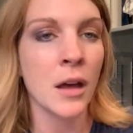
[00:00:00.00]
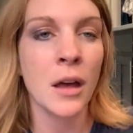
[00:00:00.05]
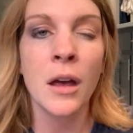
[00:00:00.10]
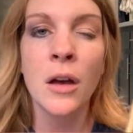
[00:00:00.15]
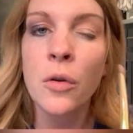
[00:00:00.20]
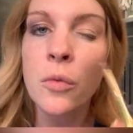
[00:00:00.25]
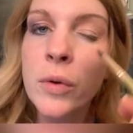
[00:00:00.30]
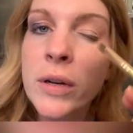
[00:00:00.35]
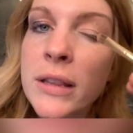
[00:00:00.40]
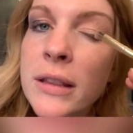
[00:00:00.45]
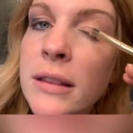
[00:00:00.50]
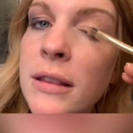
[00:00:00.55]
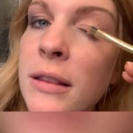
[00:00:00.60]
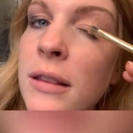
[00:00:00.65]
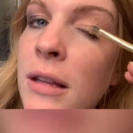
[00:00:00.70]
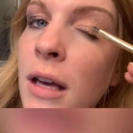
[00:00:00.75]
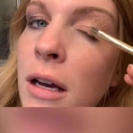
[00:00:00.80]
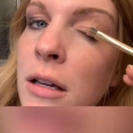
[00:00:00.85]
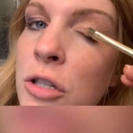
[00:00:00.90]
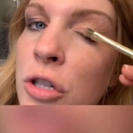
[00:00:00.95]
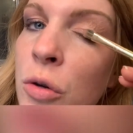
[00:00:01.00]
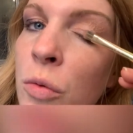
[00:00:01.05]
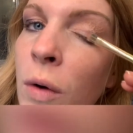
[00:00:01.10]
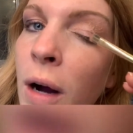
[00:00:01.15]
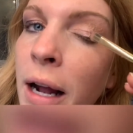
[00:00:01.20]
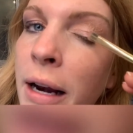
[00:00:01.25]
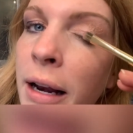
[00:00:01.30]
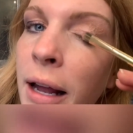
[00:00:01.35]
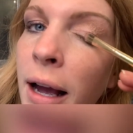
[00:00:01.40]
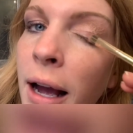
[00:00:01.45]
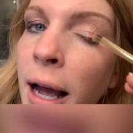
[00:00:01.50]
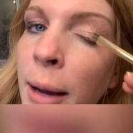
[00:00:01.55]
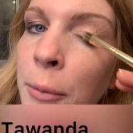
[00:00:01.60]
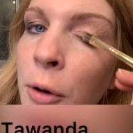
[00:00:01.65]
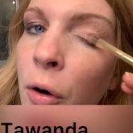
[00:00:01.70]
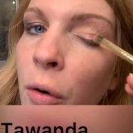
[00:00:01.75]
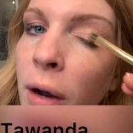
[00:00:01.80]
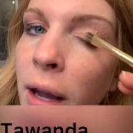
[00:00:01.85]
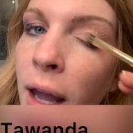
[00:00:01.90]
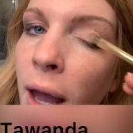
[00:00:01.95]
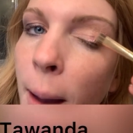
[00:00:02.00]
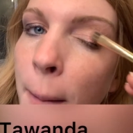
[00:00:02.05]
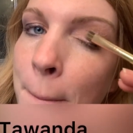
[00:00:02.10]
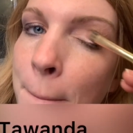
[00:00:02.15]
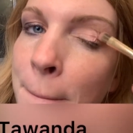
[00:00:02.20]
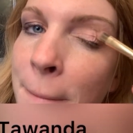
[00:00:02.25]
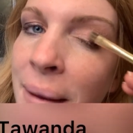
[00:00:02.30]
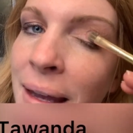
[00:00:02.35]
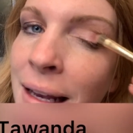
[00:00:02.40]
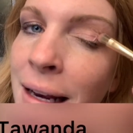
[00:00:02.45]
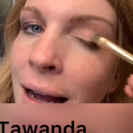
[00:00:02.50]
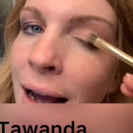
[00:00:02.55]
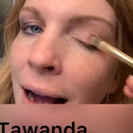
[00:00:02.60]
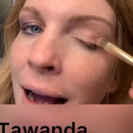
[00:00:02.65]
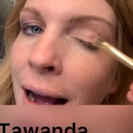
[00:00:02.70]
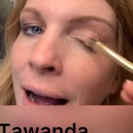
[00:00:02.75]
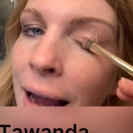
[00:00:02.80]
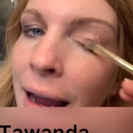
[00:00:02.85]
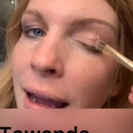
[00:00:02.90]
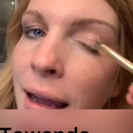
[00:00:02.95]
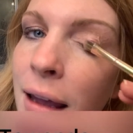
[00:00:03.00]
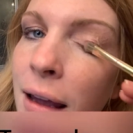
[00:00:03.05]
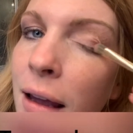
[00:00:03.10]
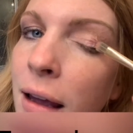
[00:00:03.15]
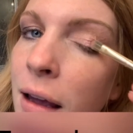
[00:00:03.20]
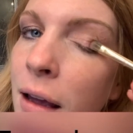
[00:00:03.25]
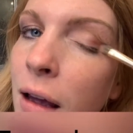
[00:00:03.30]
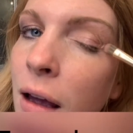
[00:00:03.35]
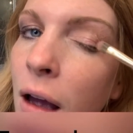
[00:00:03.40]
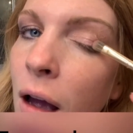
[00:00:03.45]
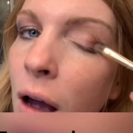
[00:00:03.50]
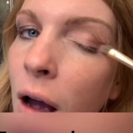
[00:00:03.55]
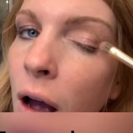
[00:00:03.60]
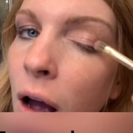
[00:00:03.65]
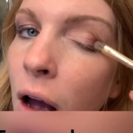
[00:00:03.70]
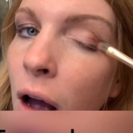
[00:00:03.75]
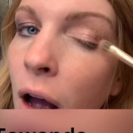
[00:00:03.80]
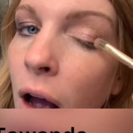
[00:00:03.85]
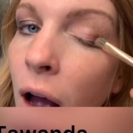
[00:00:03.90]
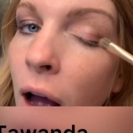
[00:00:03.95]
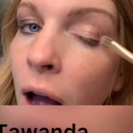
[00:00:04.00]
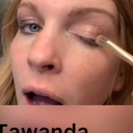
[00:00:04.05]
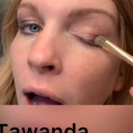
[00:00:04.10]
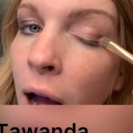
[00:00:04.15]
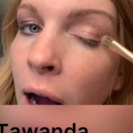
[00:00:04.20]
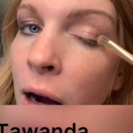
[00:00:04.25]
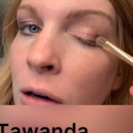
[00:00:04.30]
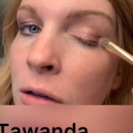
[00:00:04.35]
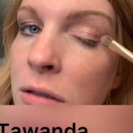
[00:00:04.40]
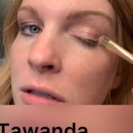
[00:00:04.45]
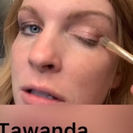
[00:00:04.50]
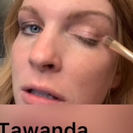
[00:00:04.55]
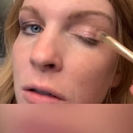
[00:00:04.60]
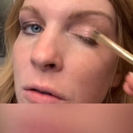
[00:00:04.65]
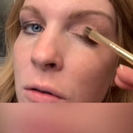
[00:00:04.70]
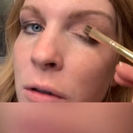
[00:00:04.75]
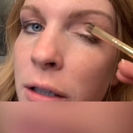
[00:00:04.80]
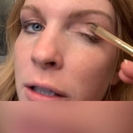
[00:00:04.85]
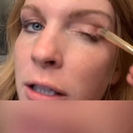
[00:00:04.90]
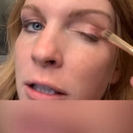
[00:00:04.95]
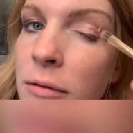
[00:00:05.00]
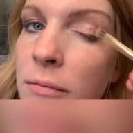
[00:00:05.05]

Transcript: With Tawanda, I'm going mid-eye out to the corner,